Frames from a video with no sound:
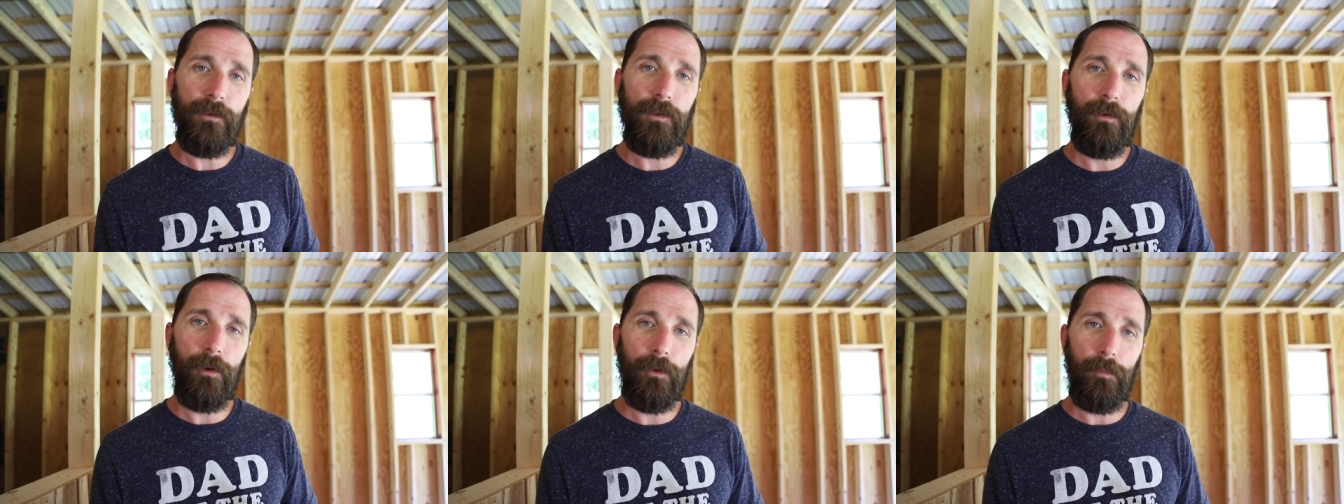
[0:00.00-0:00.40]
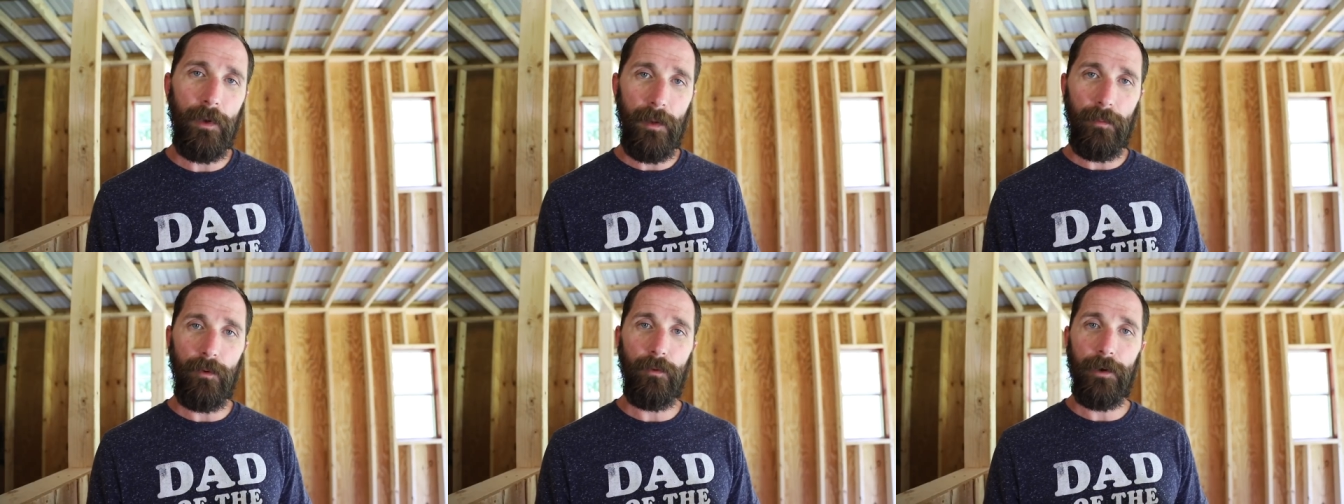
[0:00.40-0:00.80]
two other
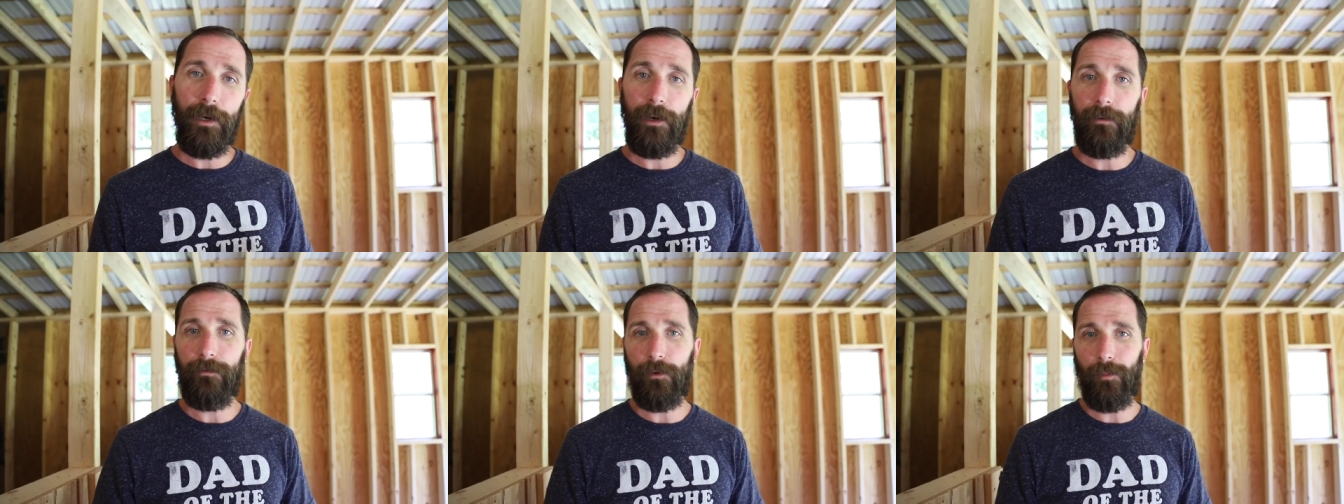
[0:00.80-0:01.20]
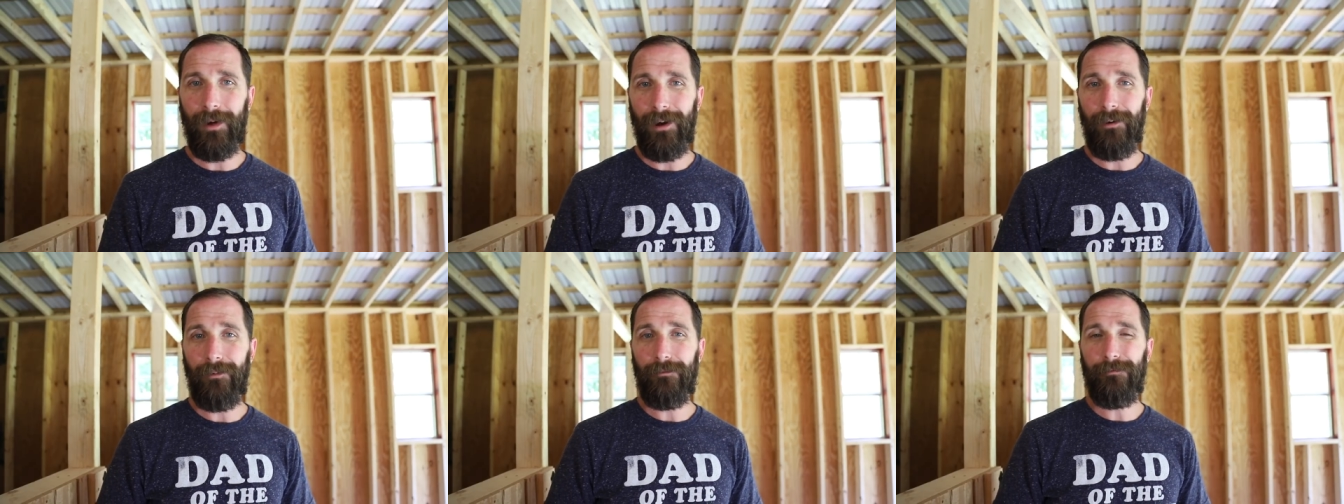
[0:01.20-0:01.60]
people were here for
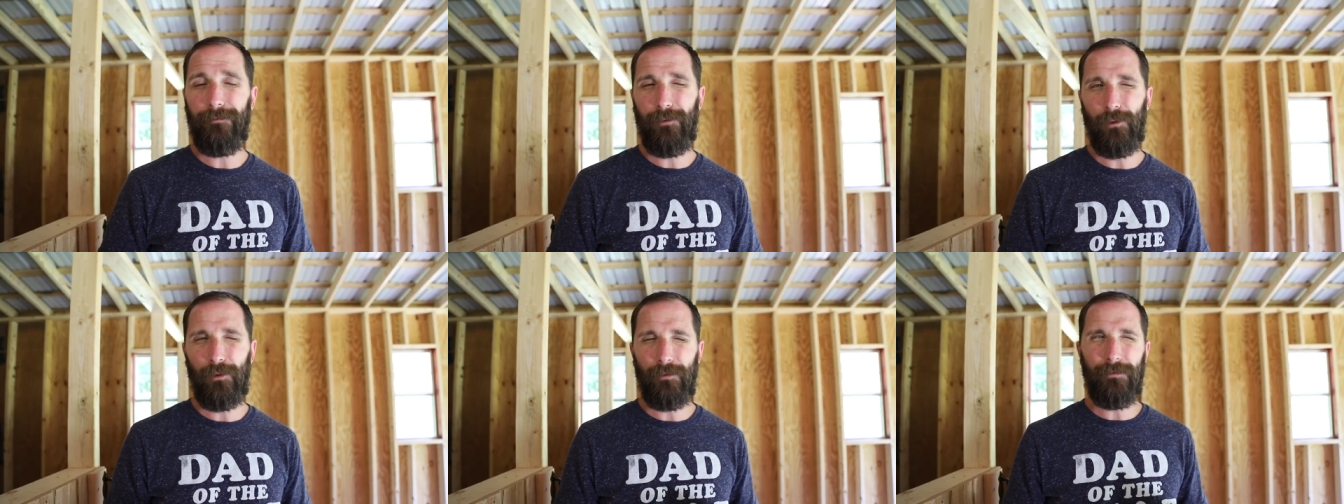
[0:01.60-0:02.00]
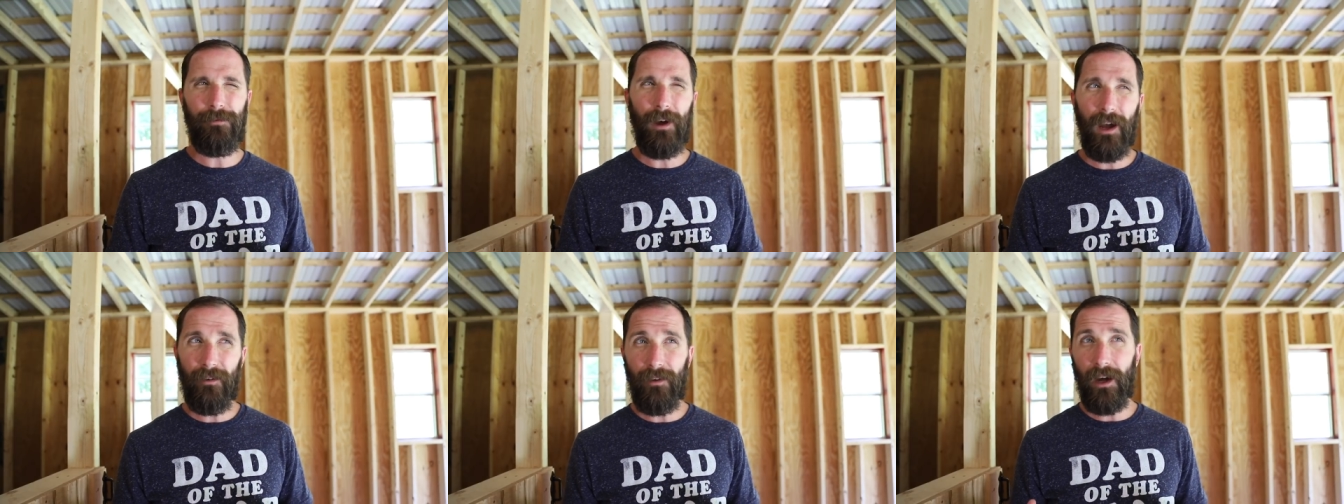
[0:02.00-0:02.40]
about four or
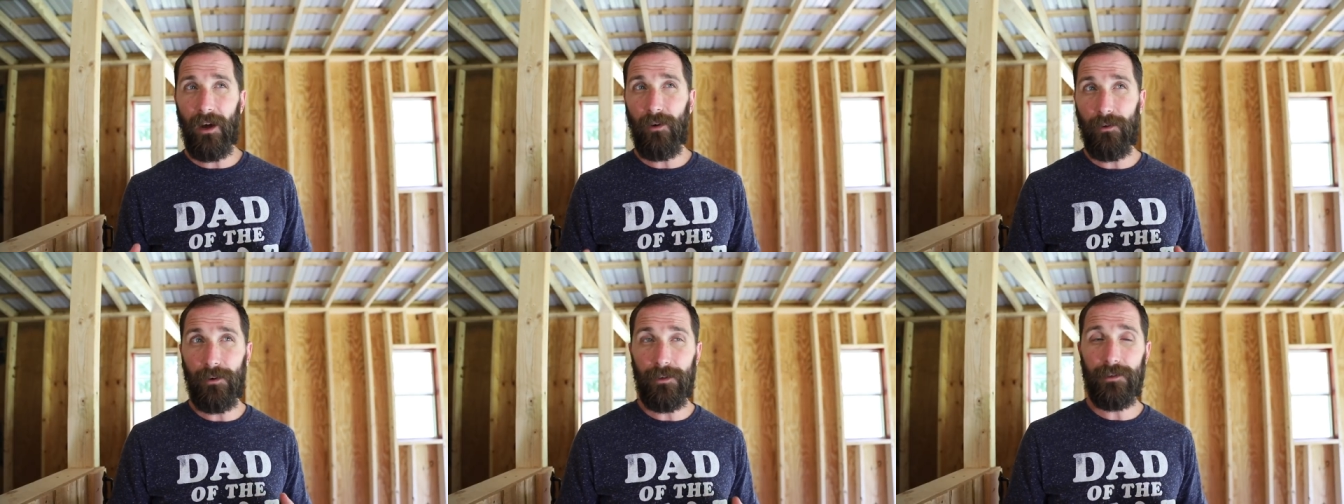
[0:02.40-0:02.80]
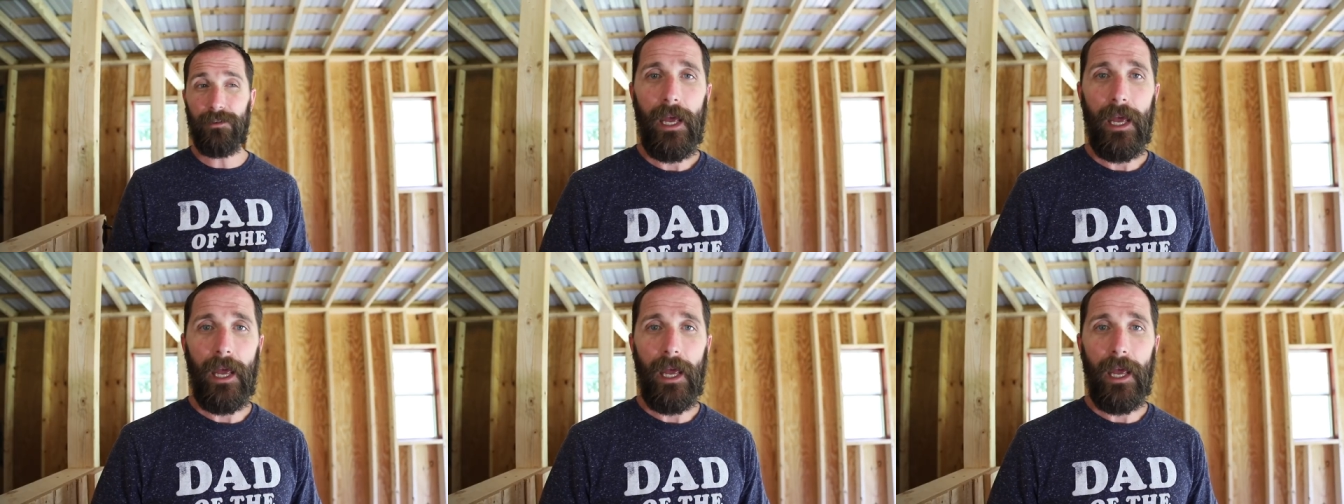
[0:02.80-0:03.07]
five hours